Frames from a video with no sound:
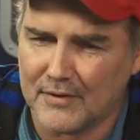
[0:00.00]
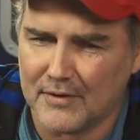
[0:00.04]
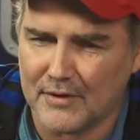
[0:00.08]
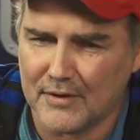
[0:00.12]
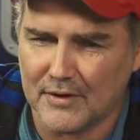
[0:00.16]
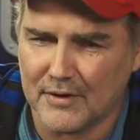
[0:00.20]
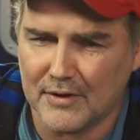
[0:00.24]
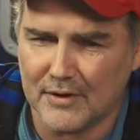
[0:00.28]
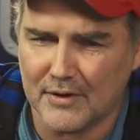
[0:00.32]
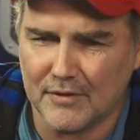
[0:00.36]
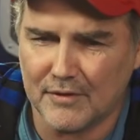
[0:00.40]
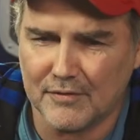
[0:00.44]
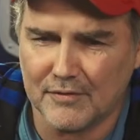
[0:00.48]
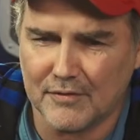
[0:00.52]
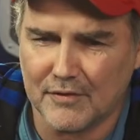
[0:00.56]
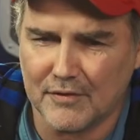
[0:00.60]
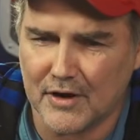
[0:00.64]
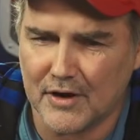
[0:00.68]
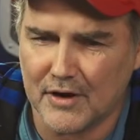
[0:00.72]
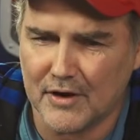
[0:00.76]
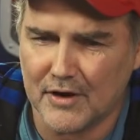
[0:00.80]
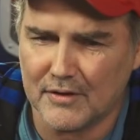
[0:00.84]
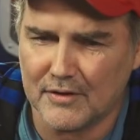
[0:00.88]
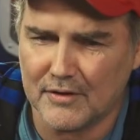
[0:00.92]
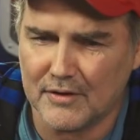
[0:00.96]
And he
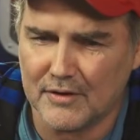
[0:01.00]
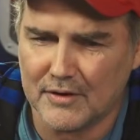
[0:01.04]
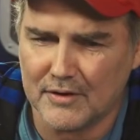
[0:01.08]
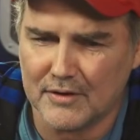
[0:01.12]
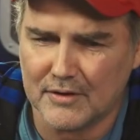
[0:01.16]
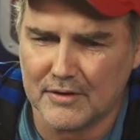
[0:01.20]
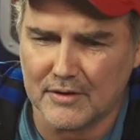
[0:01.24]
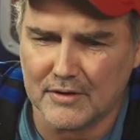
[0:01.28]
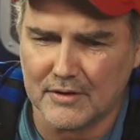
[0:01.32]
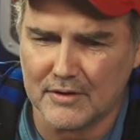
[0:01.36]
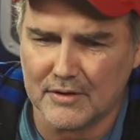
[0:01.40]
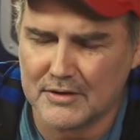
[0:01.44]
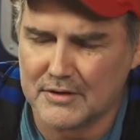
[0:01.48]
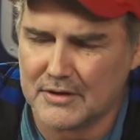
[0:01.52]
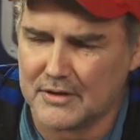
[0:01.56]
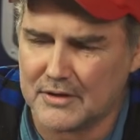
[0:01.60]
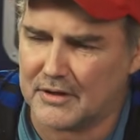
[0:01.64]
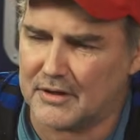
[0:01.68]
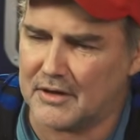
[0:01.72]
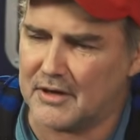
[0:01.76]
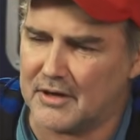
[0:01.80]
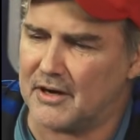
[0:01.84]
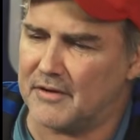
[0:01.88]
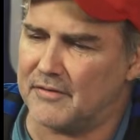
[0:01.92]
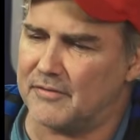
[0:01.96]
fired the
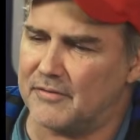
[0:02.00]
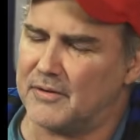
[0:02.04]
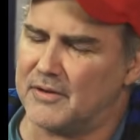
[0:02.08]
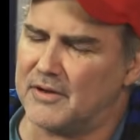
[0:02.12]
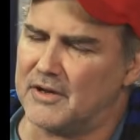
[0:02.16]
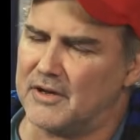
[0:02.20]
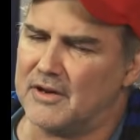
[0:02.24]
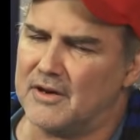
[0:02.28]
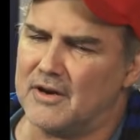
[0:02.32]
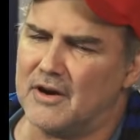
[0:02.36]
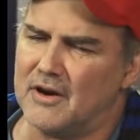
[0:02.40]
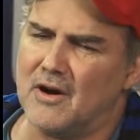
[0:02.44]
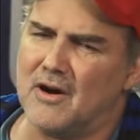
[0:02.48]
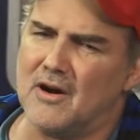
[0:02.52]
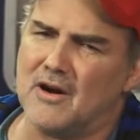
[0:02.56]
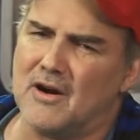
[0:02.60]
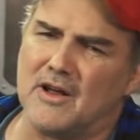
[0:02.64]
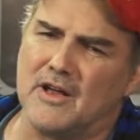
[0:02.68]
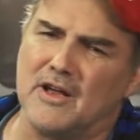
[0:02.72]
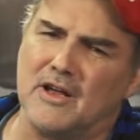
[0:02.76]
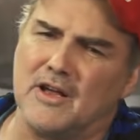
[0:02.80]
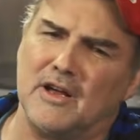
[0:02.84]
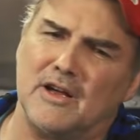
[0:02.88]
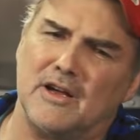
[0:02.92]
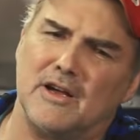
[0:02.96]
Kalashnikov with an
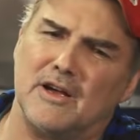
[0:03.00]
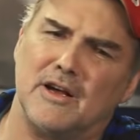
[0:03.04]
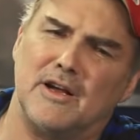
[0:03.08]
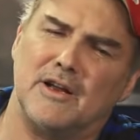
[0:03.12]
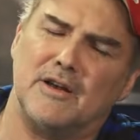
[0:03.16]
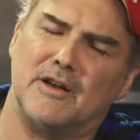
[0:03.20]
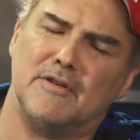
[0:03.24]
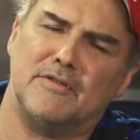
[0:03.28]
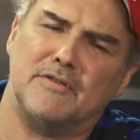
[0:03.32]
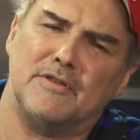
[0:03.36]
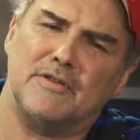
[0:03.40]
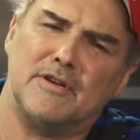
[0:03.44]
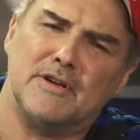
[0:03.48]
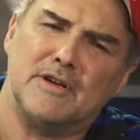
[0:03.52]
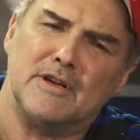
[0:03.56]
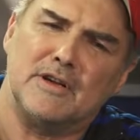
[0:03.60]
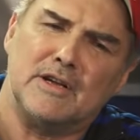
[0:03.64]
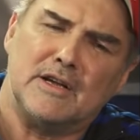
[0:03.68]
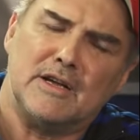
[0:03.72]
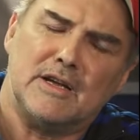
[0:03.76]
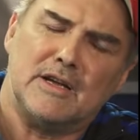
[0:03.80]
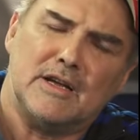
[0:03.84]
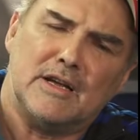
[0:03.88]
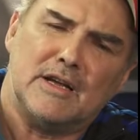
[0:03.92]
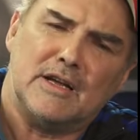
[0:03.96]
arcing kind of,
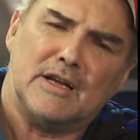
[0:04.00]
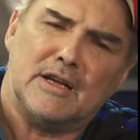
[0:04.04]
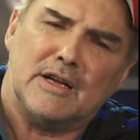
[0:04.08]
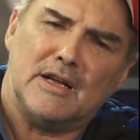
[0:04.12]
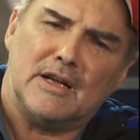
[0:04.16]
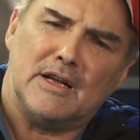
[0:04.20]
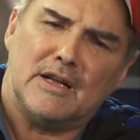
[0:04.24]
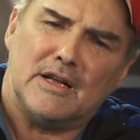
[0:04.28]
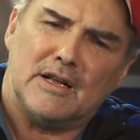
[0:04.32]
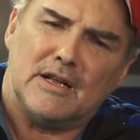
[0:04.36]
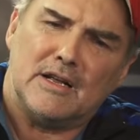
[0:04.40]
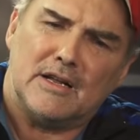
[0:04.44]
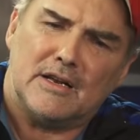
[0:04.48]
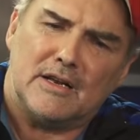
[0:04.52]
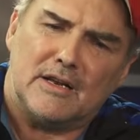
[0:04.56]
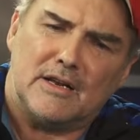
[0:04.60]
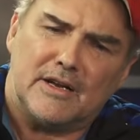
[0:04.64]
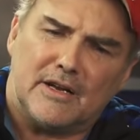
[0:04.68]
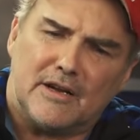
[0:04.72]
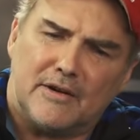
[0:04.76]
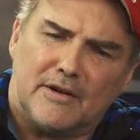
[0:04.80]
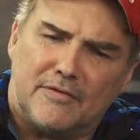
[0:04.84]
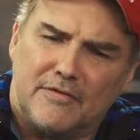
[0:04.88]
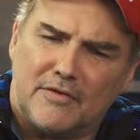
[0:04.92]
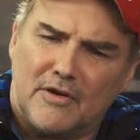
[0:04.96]

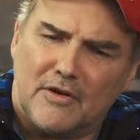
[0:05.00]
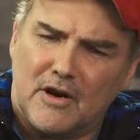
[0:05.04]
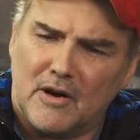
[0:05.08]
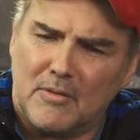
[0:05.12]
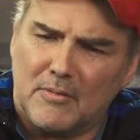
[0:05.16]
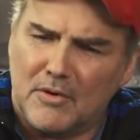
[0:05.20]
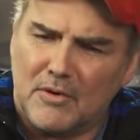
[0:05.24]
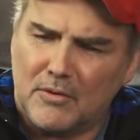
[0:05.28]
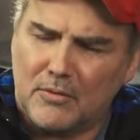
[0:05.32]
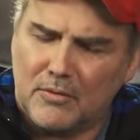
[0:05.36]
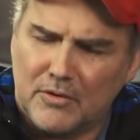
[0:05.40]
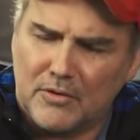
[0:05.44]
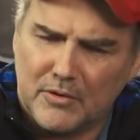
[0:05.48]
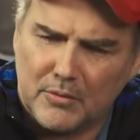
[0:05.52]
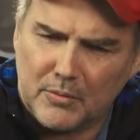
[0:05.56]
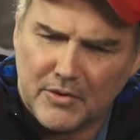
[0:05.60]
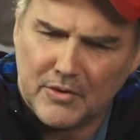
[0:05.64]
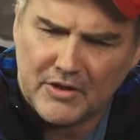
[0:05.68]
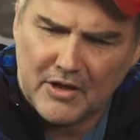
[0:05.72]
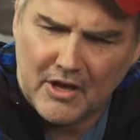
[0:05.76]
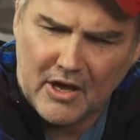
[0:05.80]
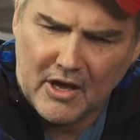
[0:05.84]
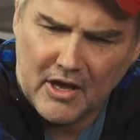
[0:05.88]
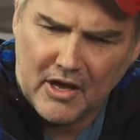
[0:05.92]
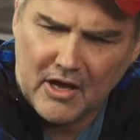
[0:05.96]
like a farmer would
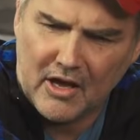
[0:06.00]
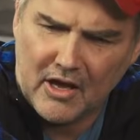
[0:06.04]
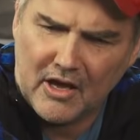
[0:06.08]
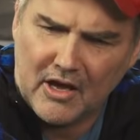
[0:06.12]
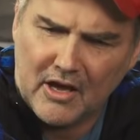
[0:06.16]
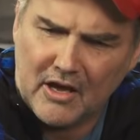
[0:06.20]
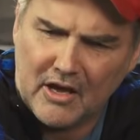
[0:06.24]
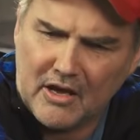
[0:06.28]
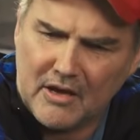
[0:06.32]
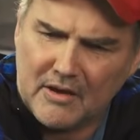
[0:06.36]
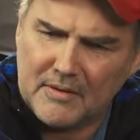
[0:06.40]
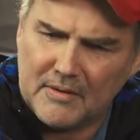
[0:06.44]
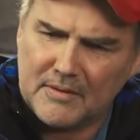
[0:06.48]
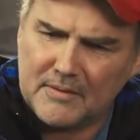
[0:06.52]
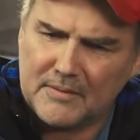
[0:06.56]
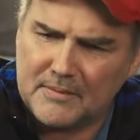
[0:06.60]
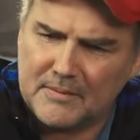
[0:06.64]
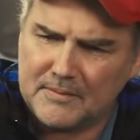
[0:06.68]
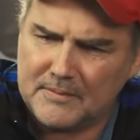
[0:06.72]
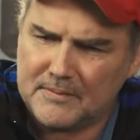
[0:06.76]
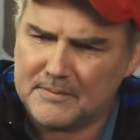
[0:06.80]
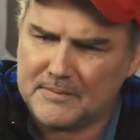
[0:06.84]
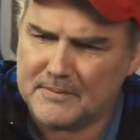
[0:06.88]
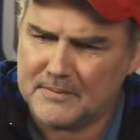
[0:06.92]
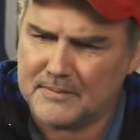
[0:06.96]
with hay,
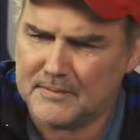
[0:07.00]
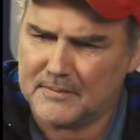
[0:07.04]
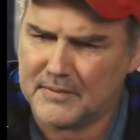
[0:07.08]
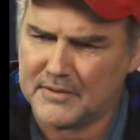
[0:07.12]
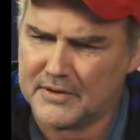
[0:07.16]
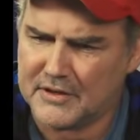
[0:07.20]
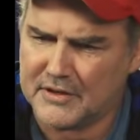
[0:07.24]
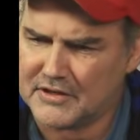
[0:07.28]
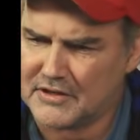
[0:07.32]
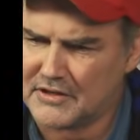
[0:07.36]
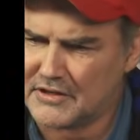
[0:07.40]
with a